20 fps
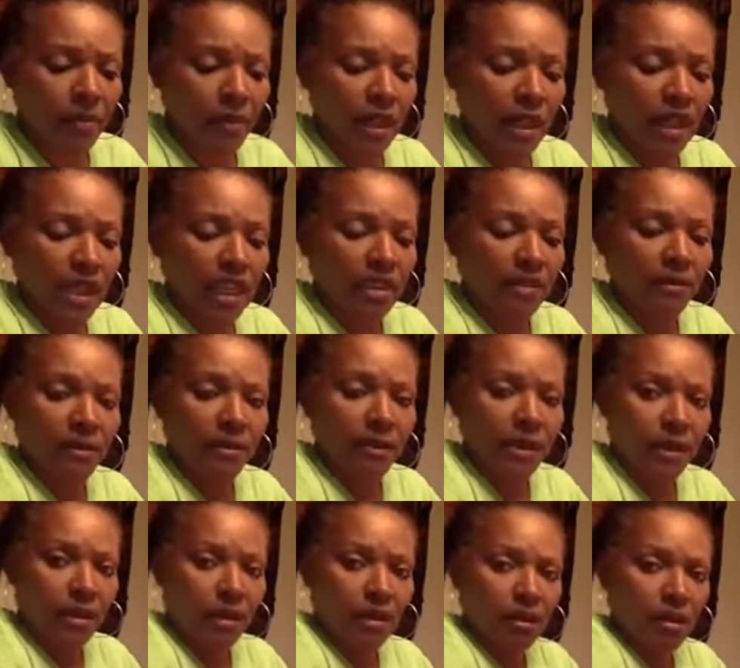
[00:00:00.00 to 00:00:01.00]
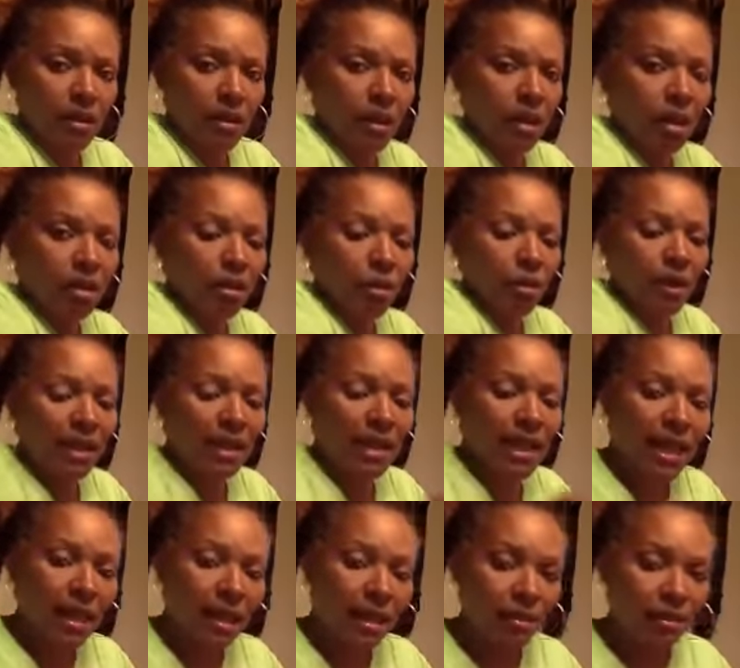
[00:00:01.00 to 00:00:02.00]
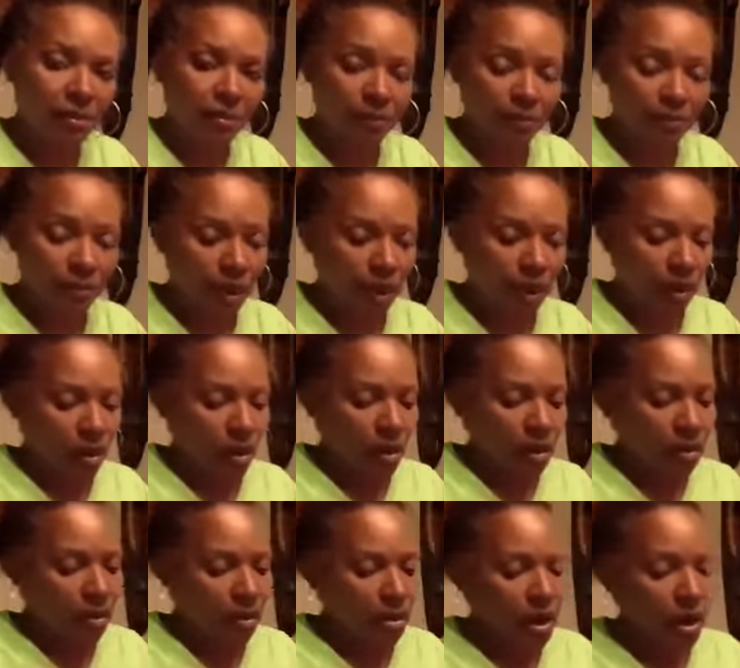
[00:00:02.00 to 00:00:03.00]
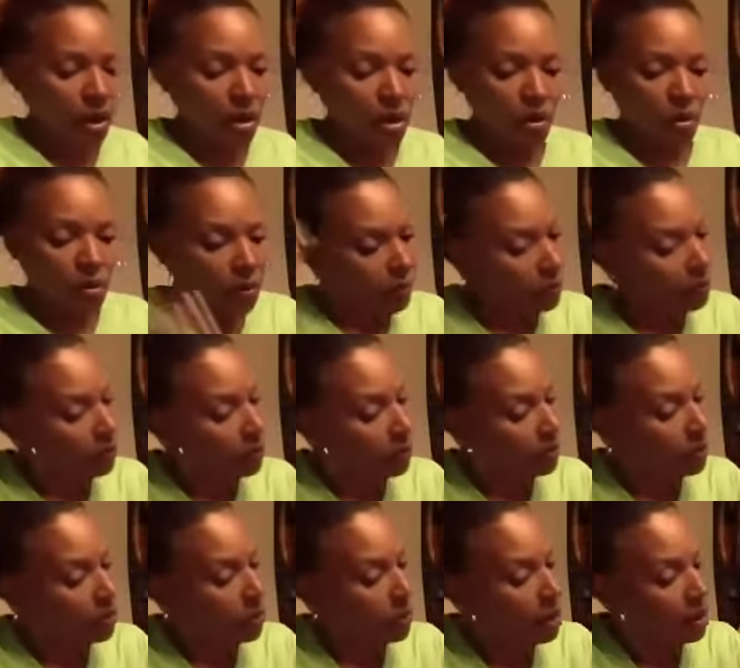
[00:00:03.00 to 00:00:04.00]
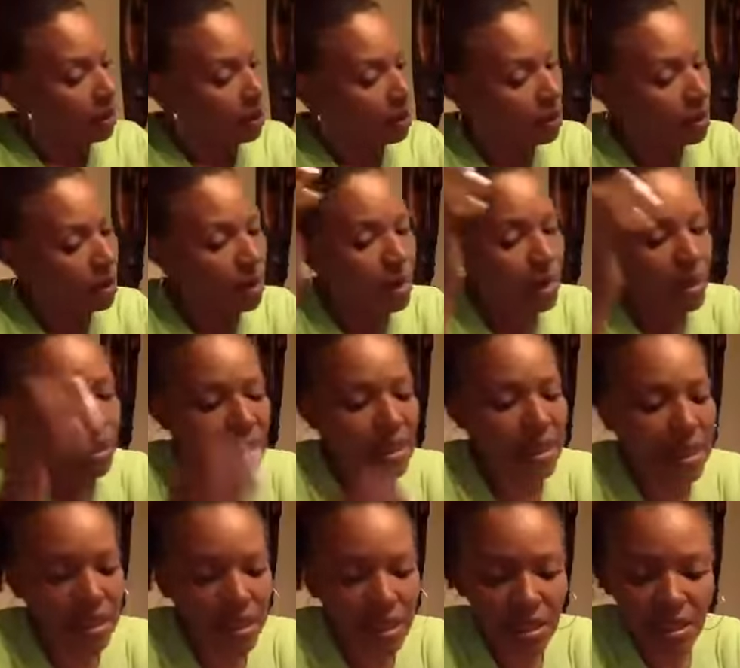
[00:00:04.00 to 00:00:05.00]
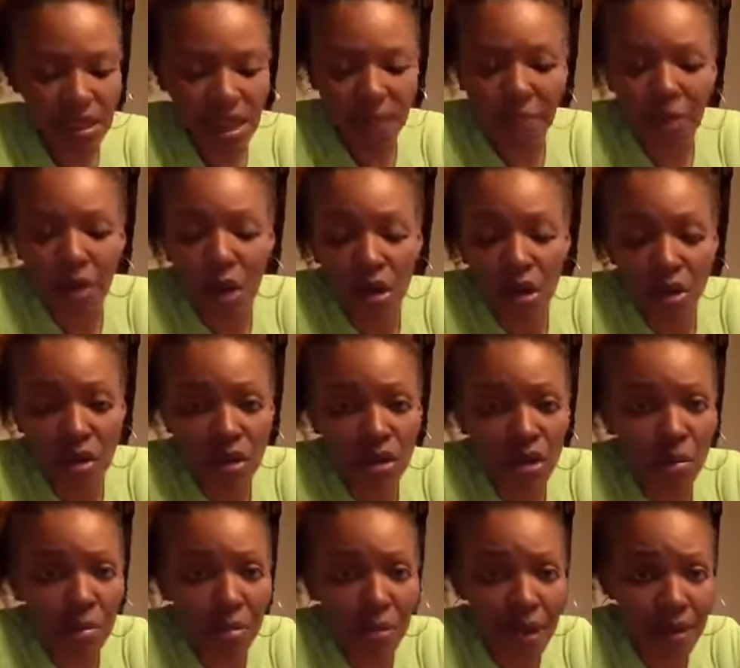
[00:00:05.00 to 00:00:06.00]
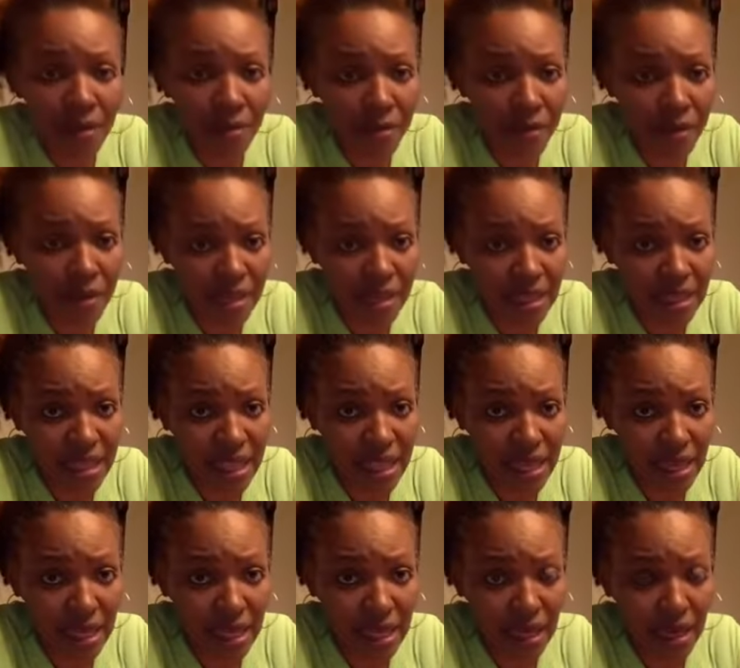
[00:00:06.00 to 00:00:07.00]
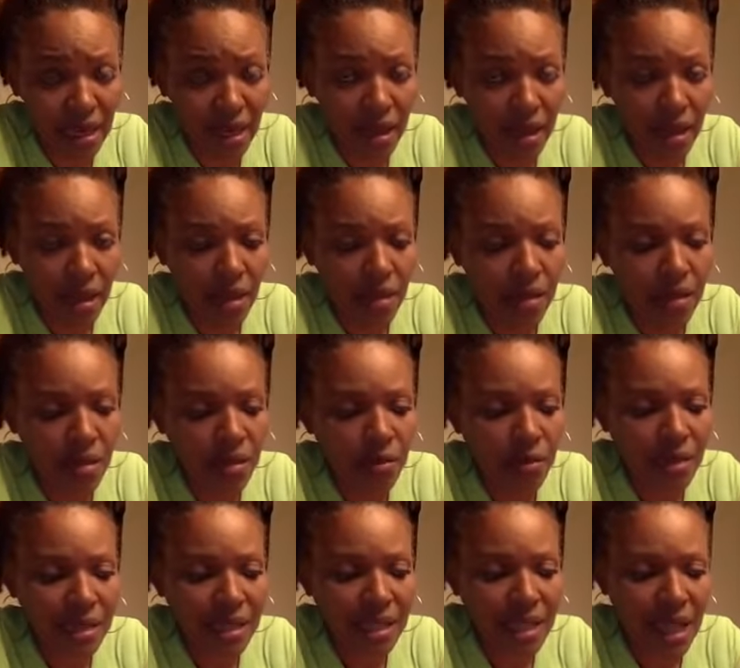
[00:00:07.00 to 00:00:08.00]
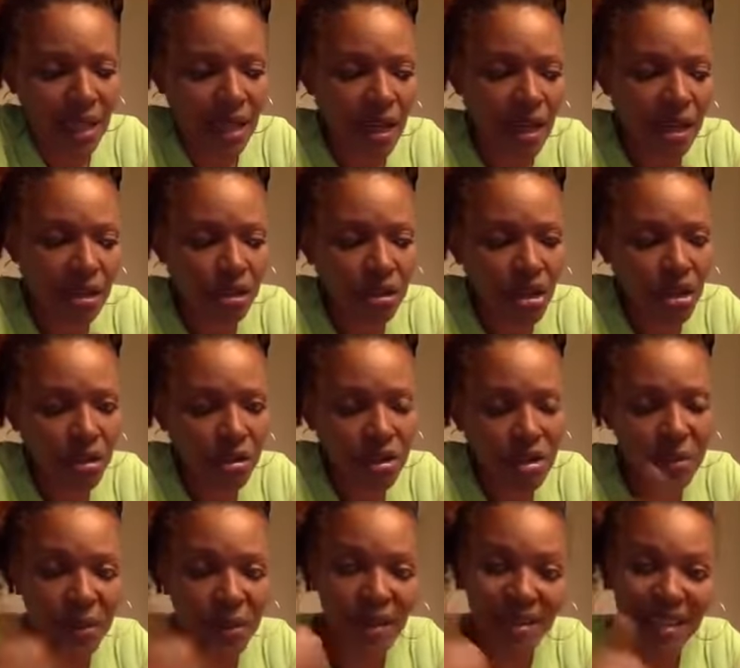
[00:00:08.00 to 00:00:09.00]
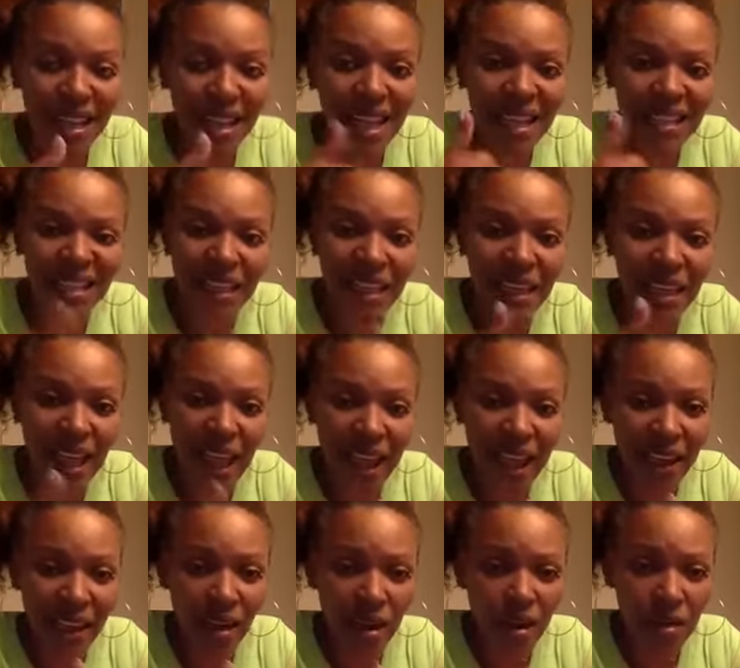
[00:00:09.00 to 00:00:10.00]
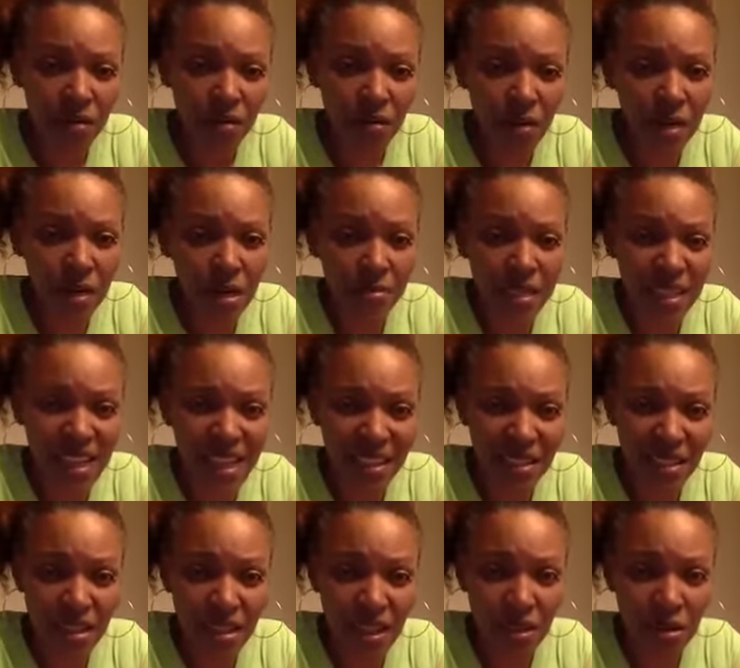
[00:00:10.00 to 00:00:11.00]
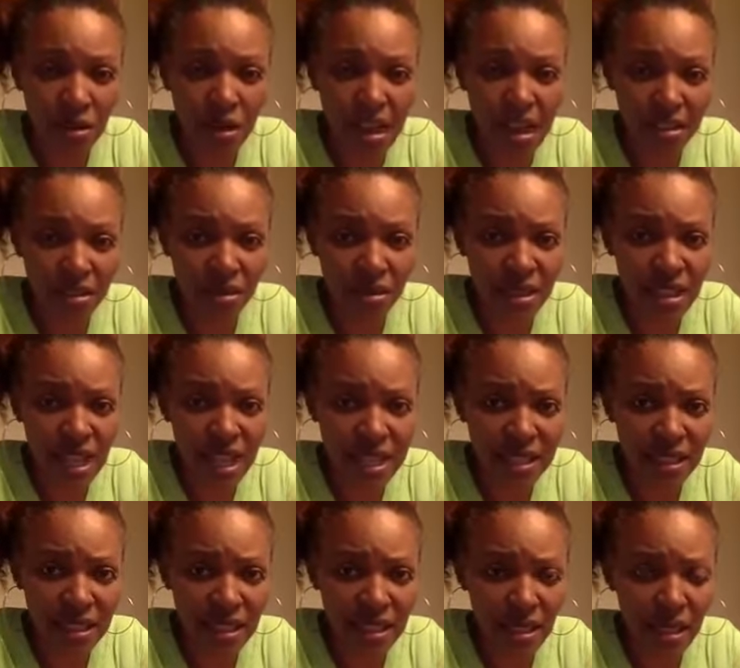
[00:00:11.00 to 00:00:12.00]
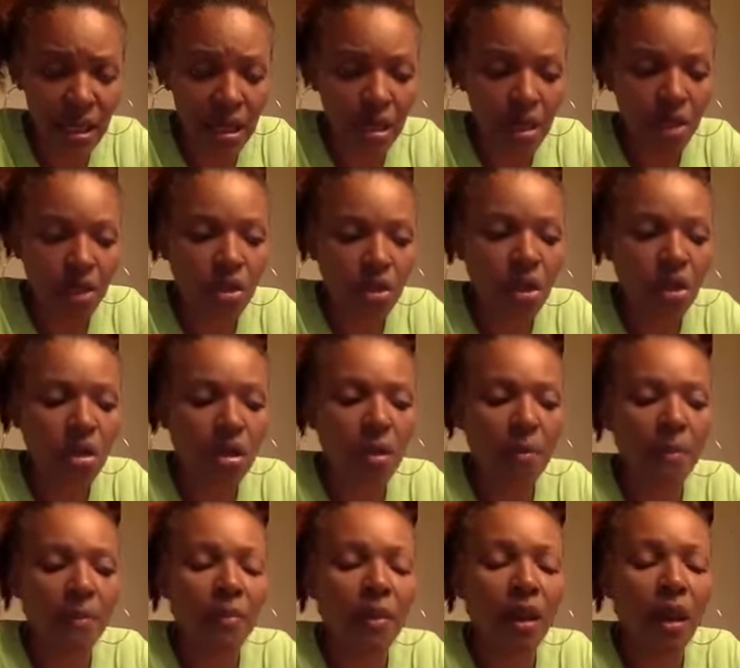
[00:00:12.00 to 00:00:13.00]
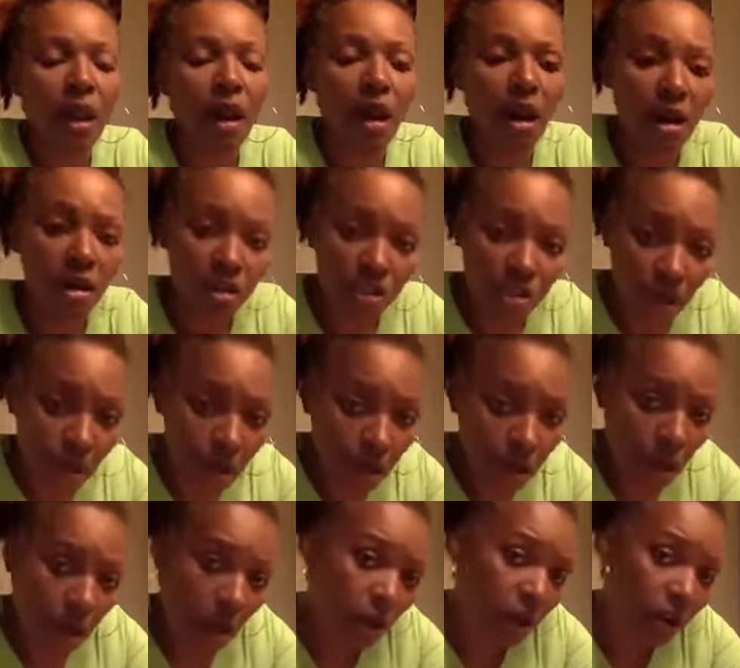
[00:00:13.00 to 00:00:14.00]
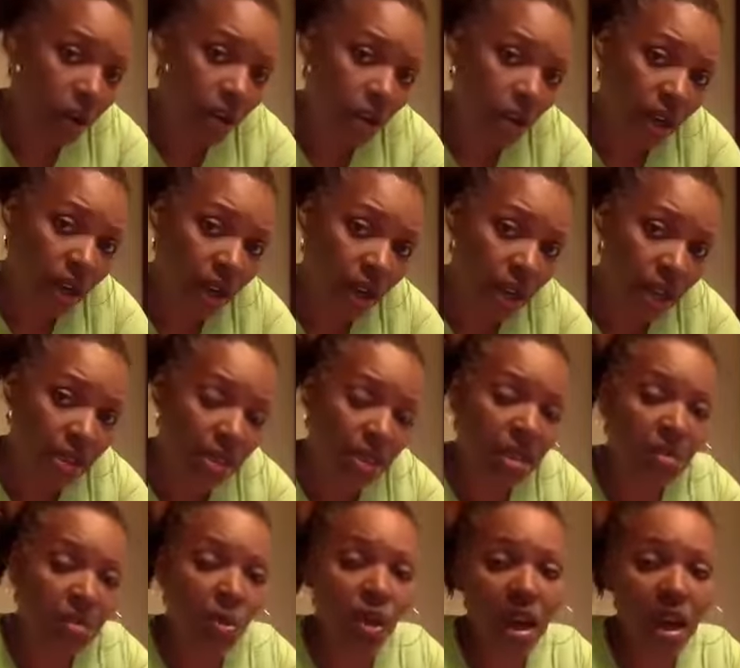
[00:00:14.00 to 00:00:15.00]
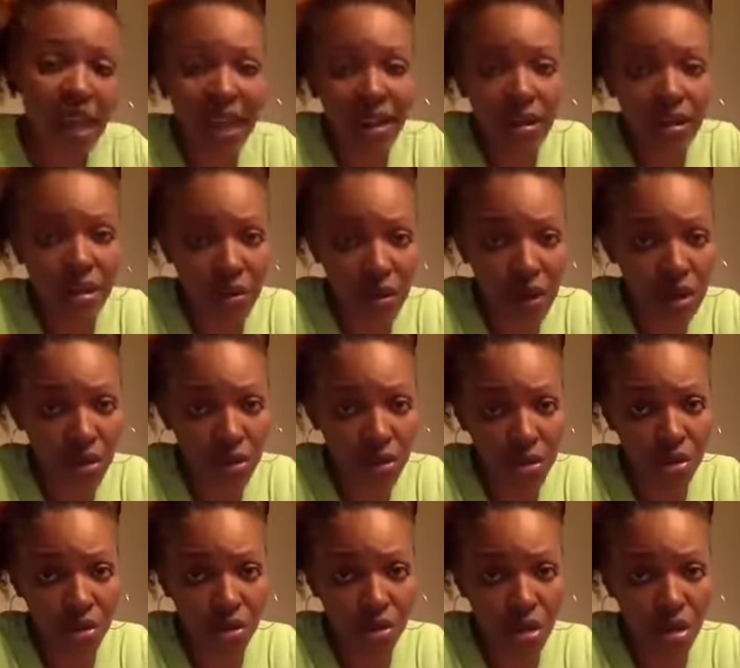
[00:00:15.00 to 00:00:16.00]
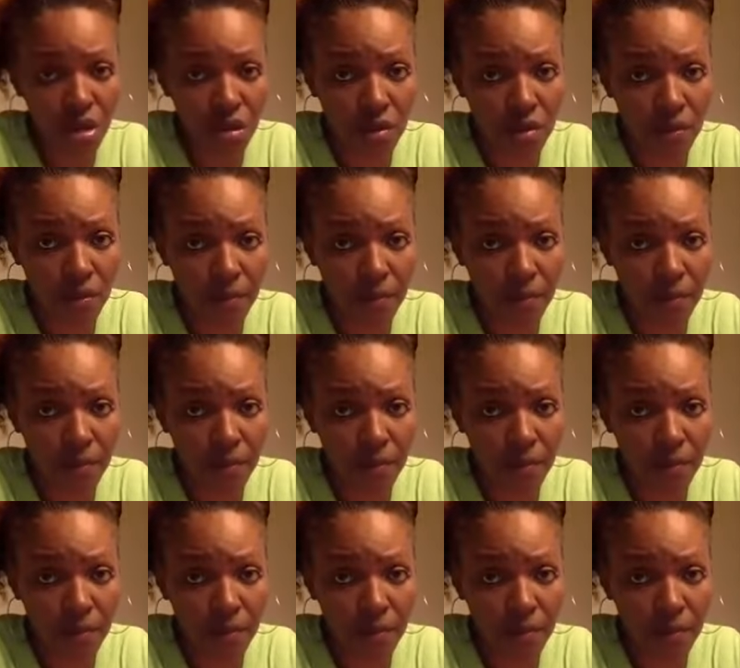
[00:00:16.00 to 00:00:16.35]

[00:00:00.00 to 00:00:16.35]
even, all the way down. So this is a personal preference thing. The reason I cut shirts is because I like to get air when I'm dancing or exercising. So the larger or longer your cuts, the more air you get on your shirt.